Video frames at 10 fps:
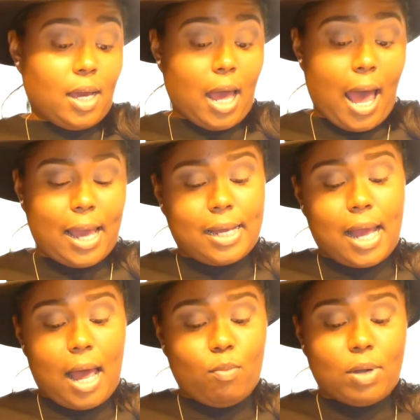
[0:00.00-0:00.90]
I
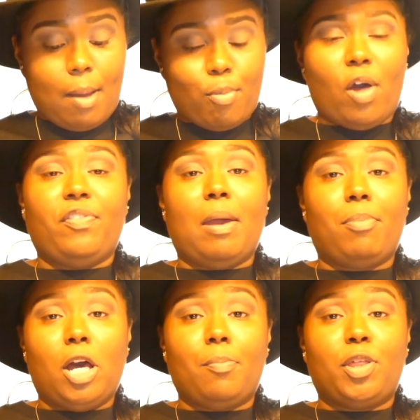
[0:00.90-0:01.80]
got when I bought that
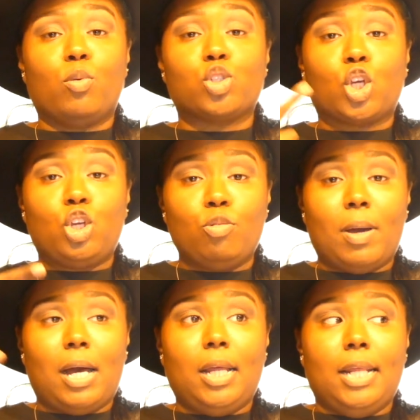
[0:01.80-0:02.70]
pump, there was a
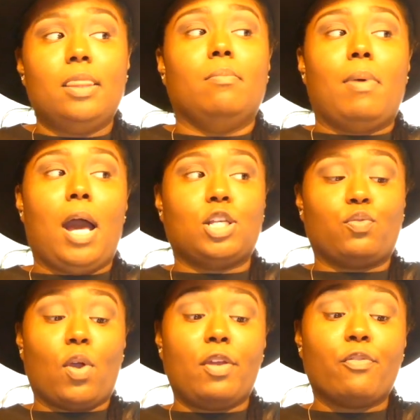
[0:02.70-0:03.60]
coupon in the box
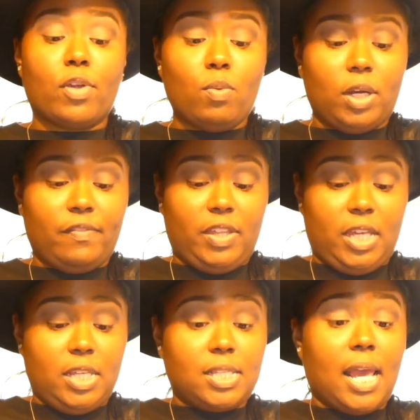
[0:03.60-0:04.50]
for a free one of
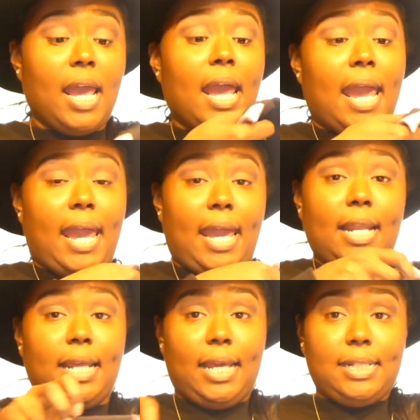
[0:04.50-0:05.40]
these,
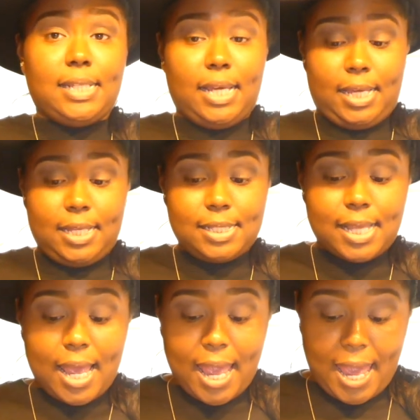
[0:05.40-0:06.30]
and it is
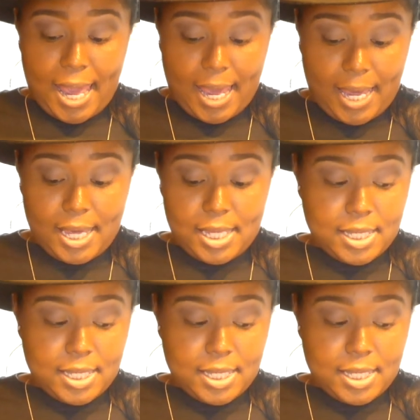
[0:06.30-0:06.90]
a